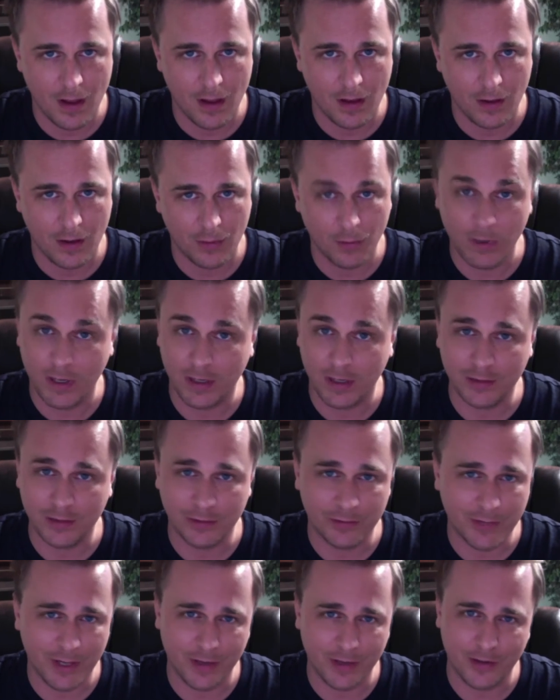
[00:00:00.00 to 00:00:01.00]
Well,
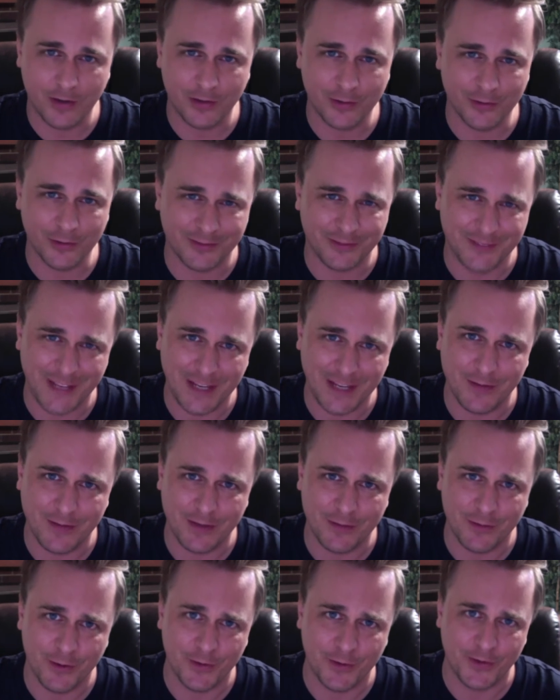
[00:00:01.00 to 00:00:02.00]
Lieutenant Colonel David
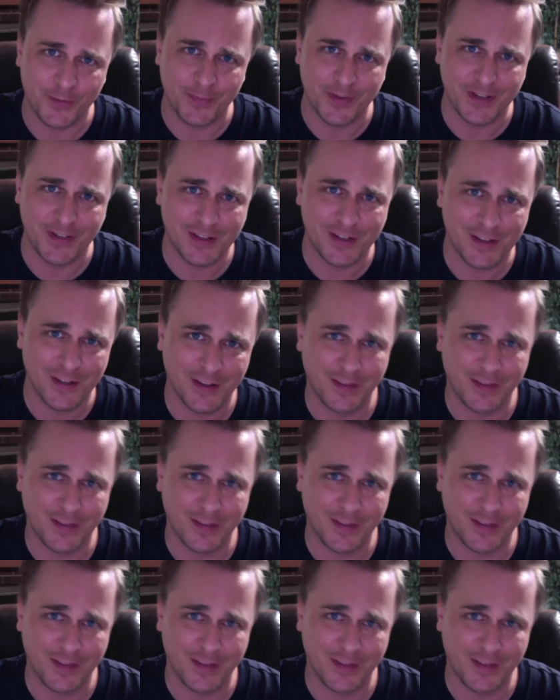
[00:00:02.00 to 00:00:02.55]
Grossman,